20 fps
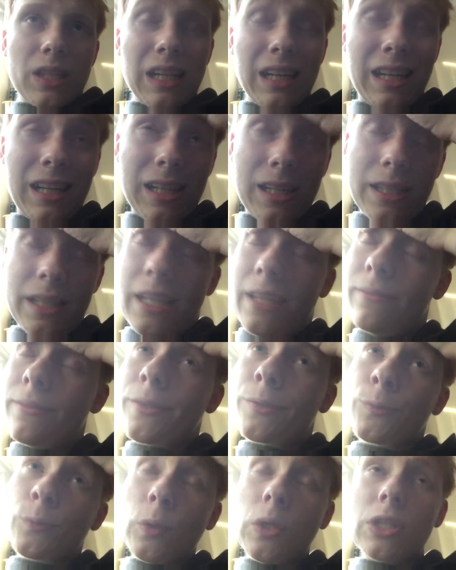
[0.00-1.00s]
Uh,
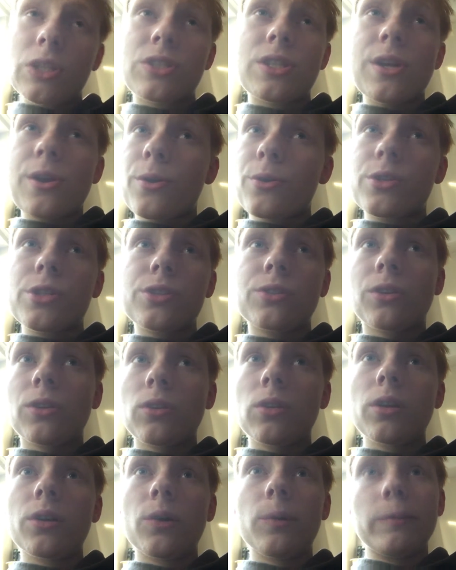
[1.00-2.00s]
even ones that are just a
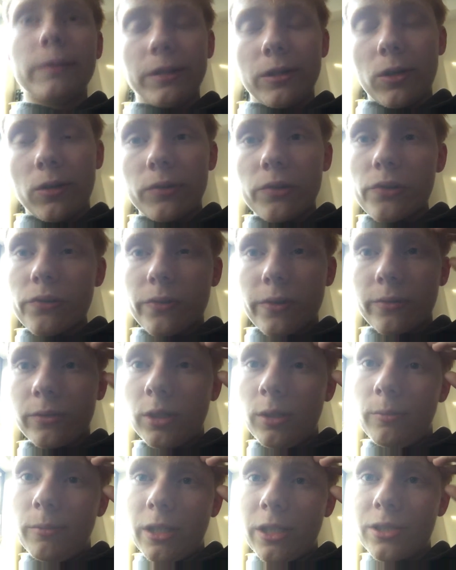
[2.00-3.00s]
little bit over
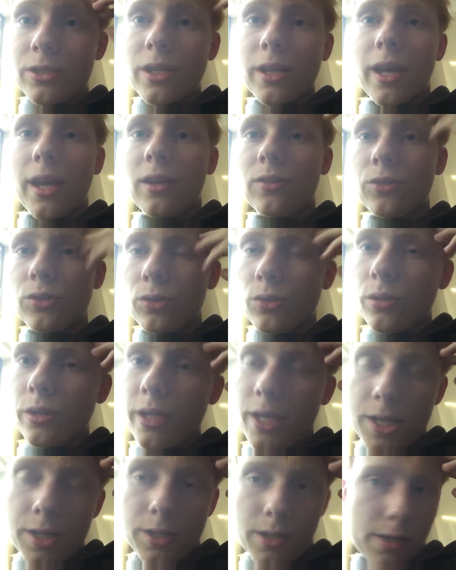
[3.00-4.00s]
15 minutes, I can't do
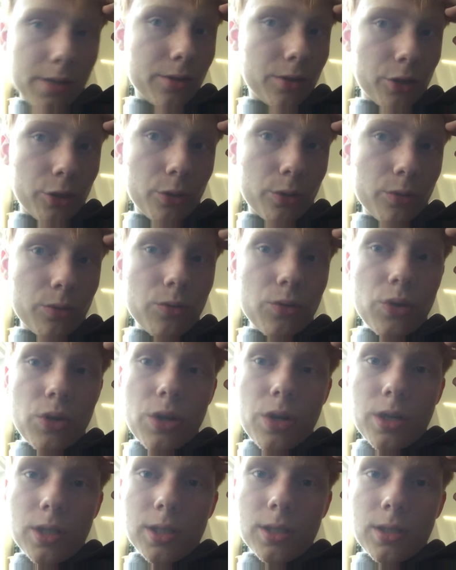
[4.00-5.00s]
the ending to
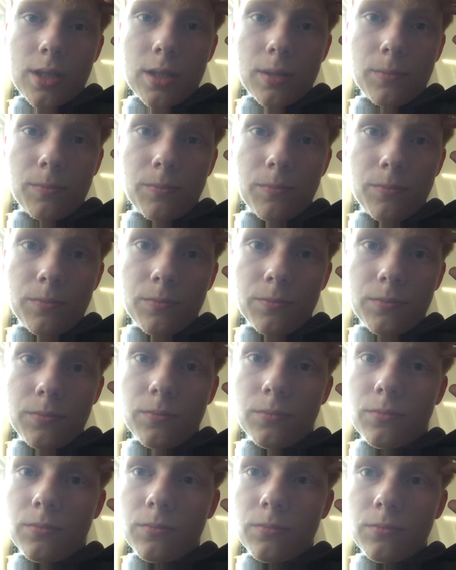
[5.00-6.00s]
them
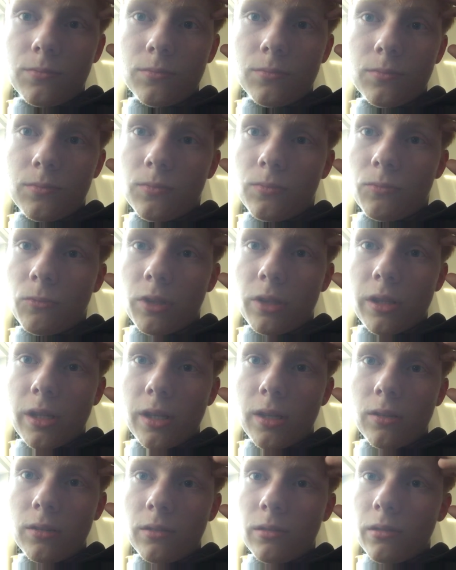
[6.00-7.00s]

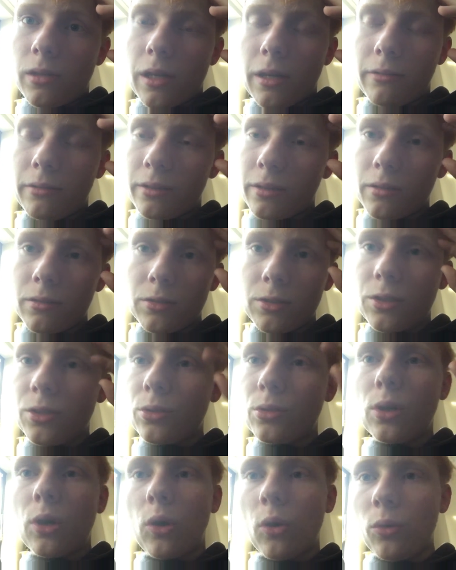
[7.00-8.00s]
without having to
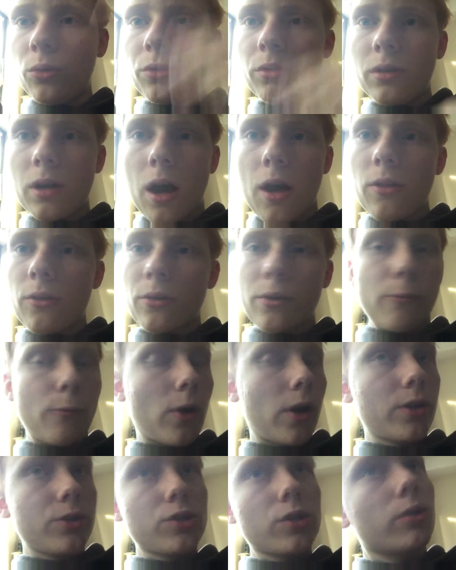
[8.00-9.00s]
do a whole other
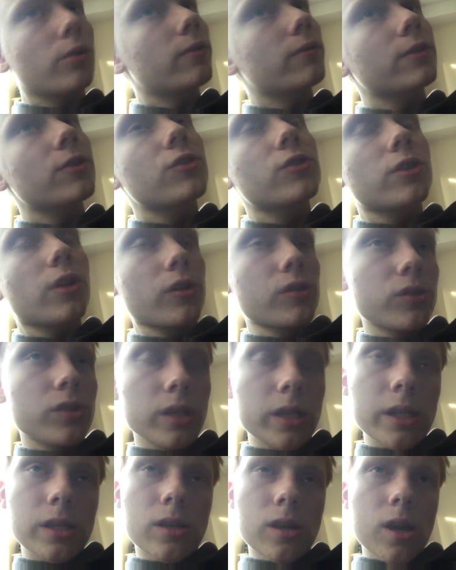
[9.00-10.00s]
one. So if it's just
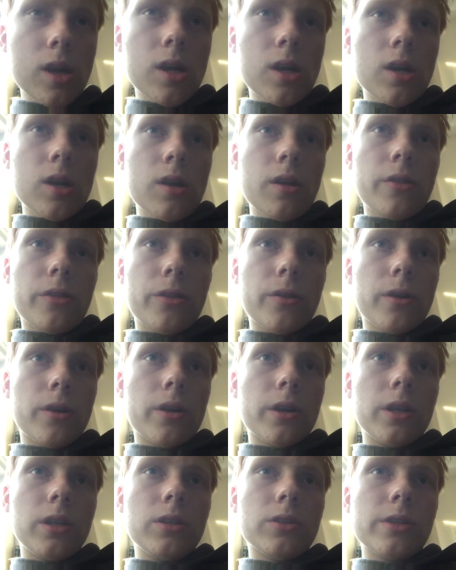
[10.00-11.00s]
like
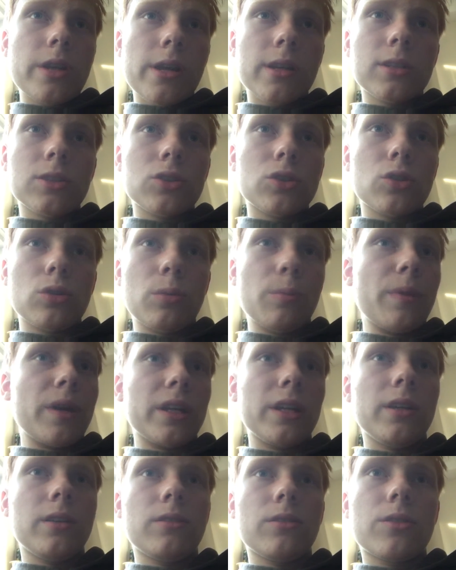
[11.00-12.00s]
30 seconds to a
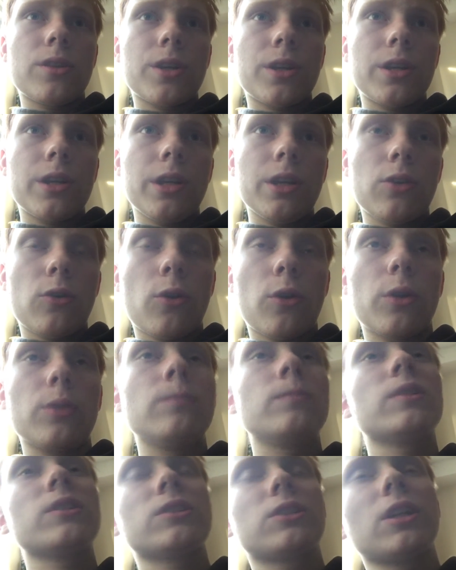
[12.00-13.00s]
minute and 30
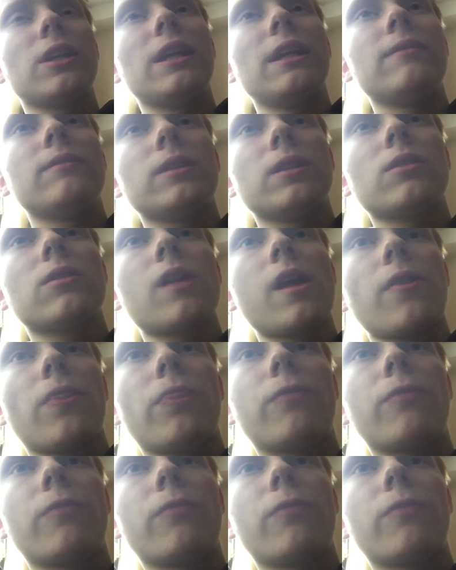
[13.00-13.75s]
or to even like